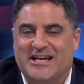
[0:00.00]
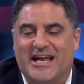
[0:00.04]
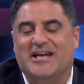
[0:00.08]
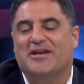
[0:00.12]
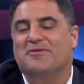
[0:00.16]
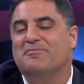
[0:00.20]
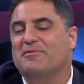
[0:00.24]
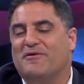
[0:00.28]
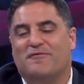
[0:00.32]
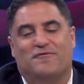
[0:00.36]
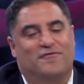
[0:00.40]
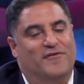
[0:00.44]
Now,
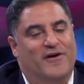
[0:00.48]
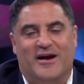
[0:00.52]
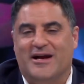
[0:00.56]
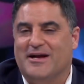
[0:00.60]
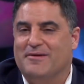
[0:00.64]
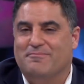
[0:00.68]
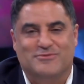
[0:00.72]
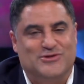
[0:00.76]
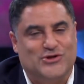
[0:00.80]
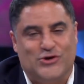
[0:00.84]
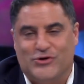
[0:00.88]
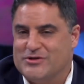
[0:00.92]
to be fair,
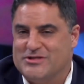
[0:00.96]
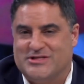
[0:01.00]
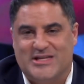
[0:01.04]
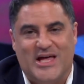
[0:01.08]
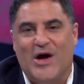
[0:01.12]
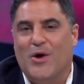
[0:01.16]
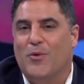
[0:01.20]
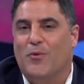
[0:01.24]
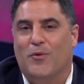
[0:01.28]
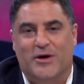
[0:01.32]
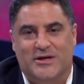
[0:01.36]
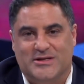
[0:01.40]
I'm sure it's
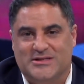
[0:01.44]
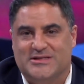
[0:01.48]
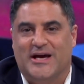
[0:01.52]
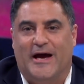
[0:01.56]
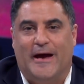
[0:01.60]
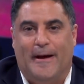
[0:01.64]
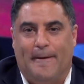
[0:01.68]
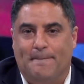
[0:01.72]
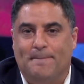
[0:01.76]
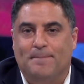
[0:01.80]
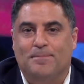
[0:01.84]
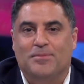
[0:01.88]
not one
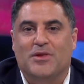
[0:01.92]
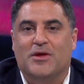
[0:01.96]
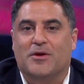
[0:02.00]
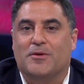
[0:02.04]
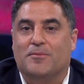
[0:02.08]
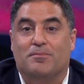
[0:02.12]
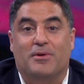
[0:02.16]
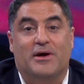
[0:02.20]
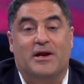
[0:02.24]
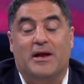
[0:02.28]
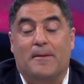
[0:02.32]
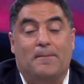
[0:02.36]
time,
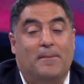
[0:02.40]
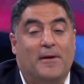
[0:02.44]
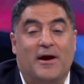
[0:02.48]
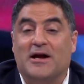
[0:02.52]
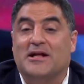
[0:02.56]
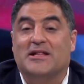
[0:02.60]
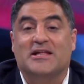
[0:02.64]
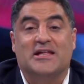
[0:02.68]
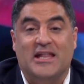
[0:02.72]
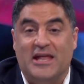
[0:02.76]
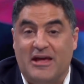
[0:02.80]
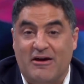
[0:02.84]
but
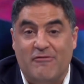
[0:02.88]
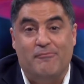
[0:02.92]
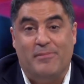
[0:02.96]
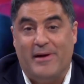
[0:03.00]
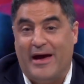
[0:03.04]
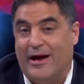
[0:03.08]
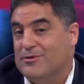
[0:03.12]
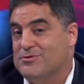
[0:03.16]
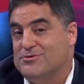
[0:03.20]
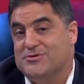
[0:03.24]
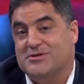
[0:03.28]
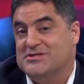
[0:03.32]
apparently they have
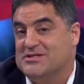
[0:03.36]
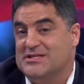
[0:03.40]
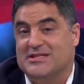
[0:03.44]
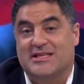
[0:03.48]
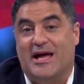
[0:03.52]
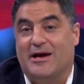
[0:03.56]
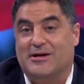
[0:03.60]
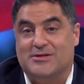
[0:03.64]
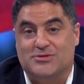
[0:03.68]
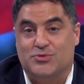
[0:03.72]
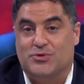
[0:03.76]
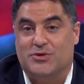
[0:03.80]
boundaries,
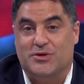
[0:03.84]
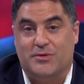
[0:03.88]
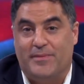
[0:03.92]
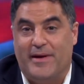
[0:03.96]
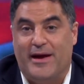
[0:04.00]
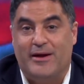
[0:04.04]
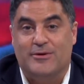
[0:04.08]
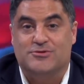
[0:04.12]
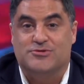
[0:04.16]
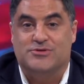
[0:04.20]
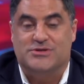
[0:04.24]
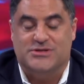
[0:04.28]
and that's where the
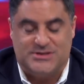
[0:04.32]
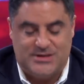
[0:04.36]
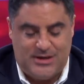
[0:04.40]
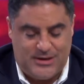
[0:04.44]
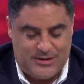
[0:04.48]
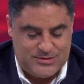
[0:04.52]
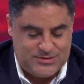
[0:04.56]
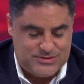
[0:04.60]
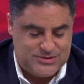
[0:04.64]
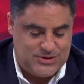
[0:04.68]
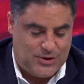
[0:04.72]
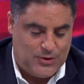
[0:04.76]
boundaries
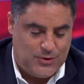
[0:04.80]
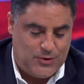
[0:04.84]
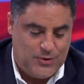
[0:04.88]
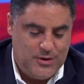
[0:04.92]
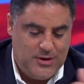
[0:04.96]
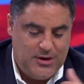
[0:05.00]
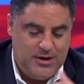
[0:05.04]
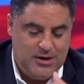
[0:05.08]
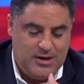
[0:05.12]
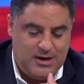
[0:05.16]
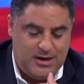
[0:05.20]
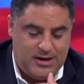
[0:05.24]
are. So
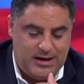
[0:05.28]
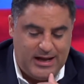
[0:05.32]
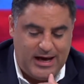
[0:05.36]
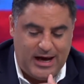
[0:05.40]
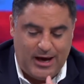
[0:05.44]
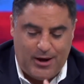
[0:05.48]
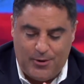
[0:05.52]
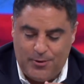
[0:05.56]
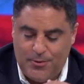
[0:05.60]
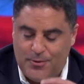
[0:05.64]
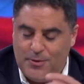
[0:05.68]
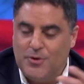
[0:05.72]

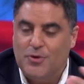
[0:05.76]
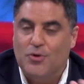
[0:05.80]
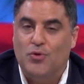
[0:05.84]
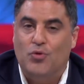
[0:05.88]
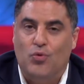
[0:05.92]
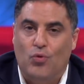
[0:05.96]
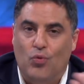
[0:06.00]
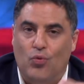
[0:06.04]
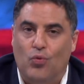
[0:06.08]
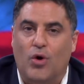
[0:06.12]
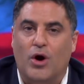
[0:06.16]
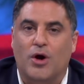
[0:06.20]
now,
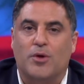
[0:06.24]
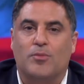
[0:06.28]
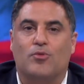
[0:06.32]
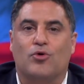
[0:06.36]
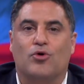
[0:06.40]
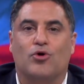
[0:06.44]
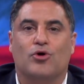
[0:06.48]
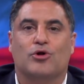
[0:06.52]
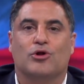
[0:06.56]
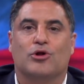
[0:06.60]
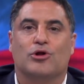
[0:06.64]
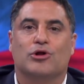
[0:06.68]
one
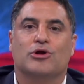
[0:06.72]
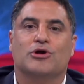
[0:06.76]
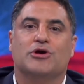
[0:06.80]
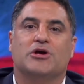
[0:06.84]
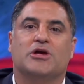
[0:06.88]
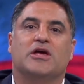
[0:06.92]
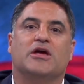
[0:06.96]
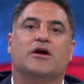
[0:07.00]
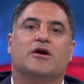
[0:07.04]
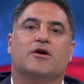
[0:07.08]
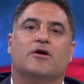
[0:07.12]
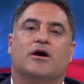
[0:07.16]
more
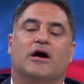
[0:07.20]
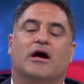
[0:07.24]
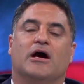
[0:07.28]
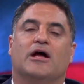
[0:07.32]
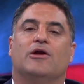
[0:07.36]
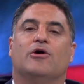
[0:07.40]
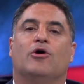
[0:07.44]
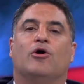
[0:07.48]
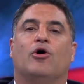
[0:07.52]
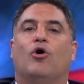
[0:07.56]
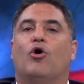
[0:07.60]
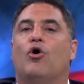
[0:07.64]
look here
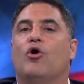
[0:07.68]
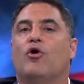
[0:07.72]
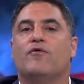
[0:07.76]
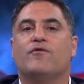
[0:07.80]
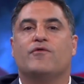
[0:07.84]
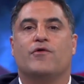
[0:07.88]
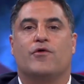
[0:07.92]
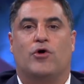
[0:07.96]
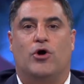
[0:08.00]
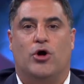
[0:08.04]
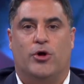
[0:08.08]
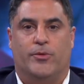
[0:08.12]
at an
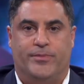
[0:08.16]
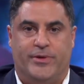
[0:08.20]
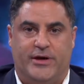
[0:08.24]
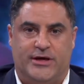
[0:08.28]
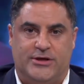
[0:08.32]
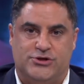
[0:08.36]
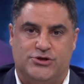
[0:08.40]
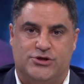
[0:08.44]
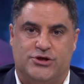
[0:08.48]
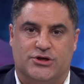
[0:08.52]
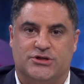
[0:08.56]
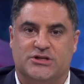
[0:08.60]
overall
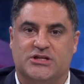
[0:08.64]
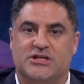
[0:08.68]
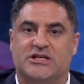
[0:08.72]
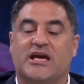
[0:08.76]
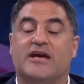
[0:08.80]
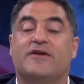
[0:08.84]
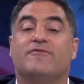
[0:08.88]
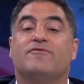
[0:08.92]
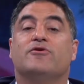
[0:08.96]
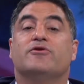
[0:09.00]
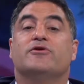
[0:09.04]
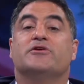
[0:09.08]
picture to
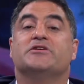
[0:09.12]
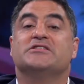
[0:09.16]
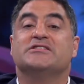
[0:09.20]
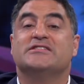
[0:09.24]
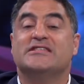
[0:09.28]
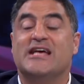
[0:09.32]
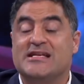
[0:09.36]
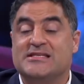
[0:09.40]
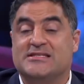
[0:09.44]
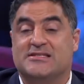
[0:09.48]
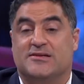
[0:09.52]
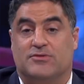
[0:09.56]
give you a
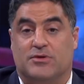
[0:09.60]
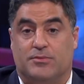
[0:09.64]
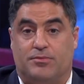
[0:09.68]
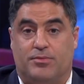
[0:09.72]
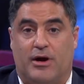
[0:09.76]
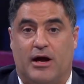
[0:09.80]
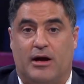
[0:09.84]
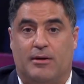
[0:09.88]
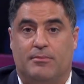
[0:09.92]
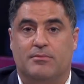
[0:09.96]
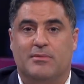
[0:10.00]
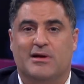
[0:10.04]
sense of the
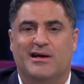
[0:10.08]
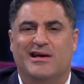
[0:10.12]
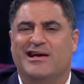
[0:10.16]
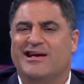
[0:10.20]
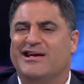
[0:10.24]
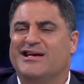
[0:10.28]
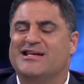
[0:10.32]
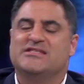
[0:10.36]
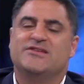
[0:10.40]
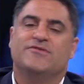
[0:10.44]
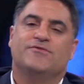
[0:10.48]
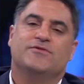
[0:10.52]
problem.
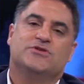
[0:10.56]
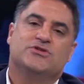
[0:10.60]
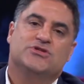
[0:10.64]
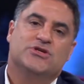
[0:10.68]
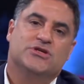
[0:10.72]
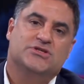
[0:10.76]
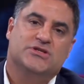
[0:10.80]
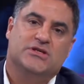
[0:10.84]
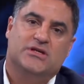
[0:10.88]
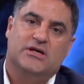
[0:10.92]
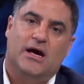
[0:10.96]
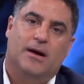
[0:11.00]
Because if it's
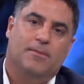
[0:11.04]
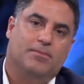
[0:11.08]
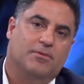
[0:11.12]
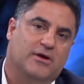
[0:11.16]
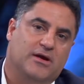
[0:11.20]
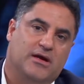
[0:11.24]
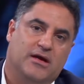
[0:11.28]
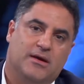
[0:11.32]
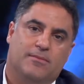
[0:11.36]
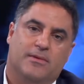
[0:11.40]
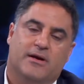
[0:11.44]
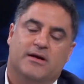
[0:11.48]
just a couple
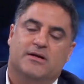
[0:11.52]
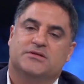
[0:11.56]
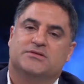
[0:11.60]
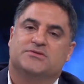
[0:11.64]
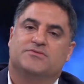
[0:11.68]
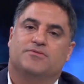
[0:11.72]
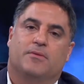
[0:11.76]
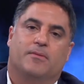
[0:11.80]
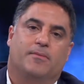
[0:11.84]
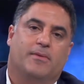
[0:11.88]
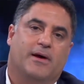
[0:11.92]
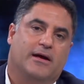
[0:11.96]
of
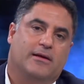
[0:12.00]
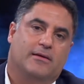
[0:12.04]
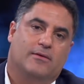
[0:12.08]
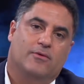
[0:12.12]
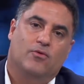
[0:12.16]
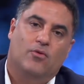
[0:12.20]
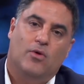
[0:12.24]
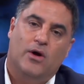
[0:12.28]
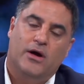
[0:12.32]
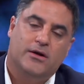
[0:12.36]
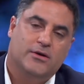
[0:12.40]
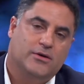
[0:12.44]
emails about
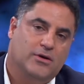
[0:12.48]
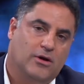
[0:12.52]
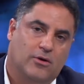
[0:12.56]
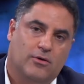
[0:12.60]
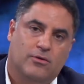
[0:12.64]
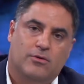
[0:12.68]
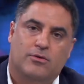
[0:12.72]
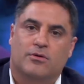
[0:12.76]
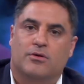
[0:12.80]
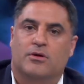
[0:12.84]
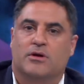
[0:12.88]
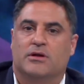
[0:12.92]
the one
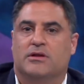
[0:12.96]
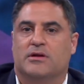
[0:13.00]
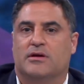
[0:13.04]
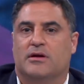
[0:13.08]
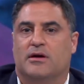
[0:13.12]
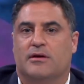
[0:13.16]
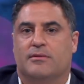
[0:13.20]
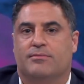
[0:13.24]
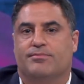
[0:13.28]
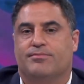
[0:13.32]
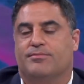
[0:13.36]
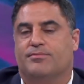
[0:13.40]
donor and
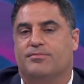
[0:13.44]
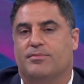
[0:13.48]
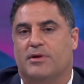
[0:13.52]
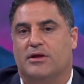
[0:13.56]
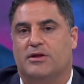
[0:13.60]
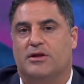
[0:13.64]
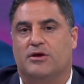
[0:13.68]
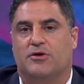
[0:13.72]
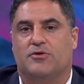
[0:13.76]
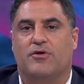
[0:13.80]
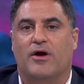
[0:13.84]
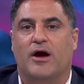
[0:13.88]
the,
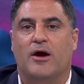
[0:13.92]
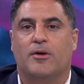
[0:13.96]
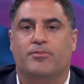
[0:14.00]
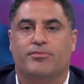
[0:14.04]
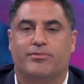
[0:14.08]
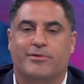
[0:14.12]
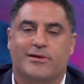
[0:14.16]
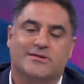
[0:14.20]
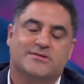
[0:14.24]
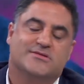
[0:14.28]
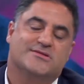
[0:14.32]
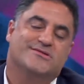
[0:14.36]
the crown
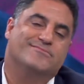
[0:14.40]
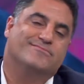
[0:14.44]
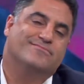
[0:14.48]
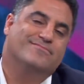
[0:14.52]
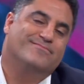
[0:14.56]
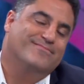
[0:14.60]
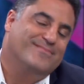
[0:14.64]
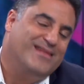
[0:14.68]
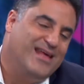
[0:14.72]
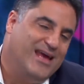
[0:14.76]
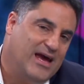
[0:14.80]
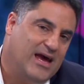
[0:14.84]
prince,
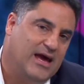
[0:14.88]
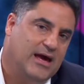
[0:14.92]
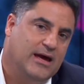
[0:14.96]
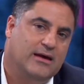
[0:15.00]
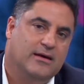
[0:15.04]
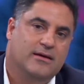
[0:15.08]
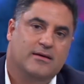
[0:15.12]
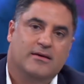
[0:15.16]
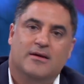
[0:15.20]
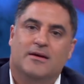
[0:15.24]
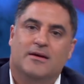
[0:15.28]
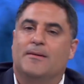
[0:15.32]
yeah.
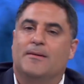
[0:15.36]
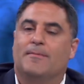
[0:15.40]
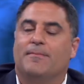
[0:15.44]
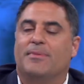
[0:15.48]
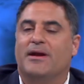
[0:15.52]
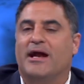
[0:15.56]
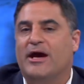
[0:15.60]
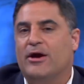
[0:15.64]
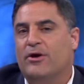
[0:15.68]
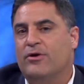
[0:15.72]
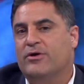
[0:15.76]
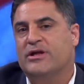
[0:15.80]

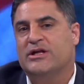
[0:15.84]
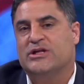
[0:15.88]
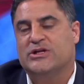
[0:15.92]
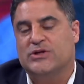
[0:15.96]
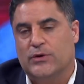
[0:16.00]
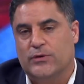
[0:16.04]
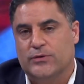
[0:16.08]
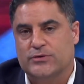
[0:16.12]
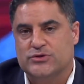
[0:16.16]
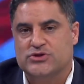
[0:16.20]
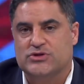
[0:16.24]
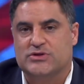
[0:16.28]
But I already
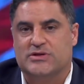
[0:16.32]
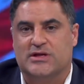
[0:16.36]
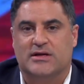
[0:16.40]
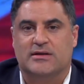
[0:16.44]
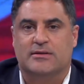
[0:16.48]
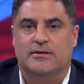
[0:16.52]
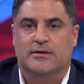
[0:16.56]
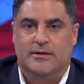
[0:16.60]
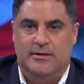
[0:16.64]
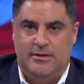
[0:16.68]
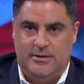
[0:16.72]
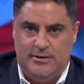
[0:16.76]
told you
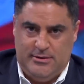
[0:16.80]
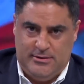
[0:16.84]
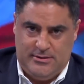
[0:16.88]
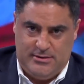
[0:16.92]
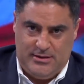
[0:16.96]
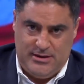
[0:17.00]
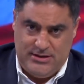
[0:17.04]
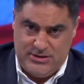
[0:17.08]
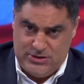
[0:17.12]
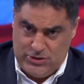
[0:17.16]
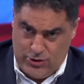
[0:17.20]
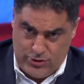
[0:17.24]
that
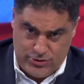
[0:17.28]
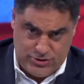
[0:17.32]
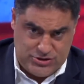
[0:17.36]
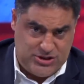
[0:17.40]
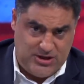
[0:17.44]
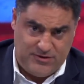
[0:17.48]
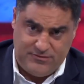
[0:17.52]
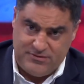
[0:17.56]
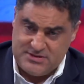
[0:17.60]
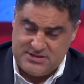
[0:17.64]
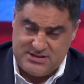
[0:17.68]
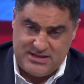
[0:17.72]
her
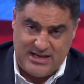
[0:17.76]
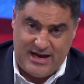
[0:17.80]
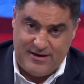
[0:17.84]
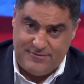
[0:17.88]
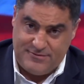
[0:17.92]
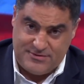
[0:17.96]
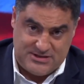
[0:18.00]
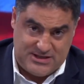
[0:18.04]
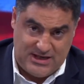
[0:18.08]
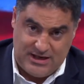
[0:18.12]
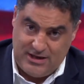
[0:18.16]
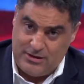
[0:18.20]
chief of
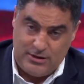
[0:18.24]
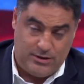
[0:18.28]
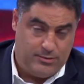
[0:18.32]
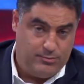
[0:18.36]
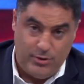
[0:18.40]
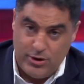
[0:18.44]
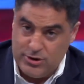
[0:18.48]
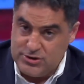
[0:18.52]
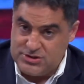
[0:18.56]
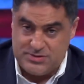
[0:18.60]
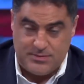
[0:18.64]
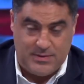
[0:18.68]
staff is taking the
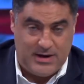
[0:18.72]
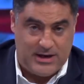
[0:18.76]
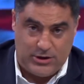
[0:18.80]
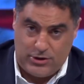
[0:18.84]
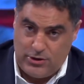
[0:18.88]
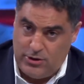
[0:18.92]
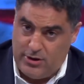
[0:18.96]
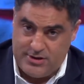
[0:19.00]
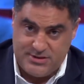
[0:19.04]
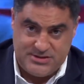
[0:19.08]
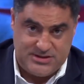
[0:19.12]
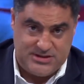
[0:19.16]
most amount
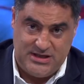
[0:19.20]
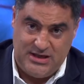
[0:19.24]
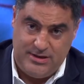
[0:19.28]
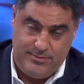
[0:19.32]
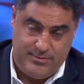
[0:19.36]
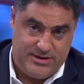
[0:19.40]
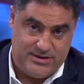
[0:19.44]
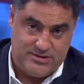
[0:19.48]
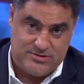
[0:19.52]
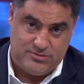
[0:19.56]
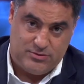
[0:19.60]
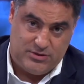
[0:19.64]
of calls and
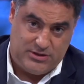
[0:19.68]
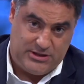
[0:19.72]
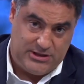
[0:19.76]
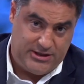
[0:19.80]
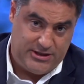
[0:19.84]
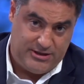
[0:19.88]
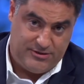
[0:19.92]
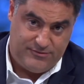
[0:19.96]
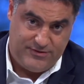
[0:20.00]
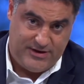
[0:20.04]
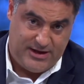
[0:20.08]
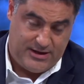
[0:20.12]
emails from the
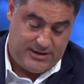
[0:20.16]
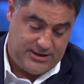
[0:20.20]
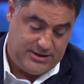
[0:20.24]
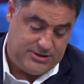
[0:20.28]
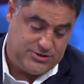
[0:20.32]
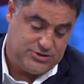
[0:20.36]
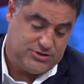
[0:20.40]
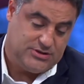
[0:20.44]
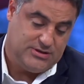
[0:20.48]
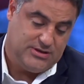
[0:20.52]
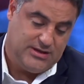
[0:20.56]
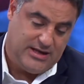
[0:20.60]
Clinton
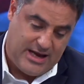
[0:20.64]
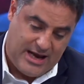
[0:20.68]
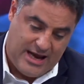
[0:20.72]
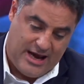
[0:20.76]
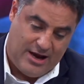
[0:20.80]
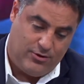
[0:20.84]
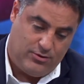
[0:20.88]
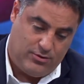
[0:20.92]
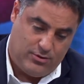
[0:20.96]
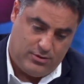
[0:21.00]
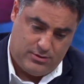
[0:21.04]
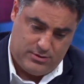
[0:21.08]
Foundation.
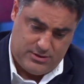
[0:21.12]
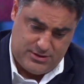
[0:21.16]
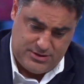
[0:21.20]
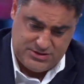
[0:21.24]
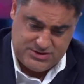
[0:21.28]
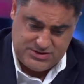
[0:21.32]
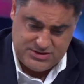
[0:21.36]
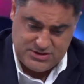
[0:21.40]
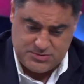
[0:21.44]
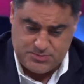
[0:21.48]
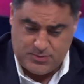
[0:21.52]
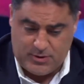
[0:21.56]
Now,
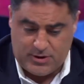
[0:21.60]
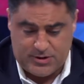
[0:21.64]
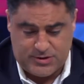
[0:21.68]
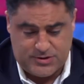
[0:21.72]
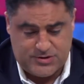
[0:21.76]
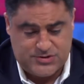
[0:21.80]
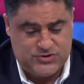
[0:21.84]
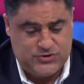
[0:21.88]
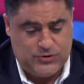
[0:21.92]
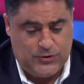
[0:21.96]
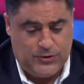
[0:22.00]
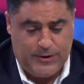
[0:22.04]
there's this part of
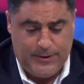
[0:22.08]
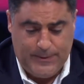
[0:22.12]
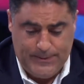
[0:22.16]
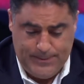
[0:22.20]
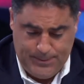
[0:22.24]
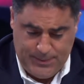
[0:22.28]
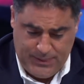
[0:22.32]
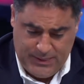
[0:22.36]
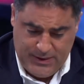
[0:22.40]
the story.